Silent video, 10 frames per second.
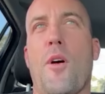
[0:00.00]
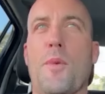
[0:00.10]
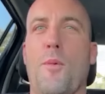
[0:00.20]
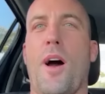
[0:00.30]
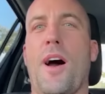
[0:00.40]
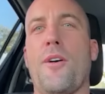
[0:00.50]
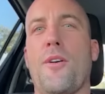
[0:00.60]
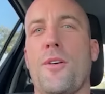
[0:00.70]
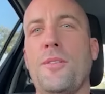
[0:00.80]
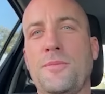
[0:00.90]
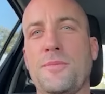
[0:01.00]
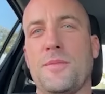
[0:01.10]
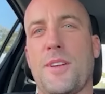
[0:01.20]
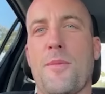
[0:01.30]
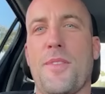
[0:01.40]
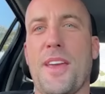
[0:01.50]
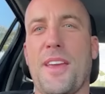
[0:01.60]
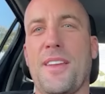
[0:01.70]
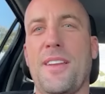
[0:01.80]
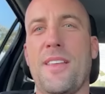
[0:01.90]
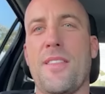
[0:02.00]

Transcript: probably wahoo, I'm thinking.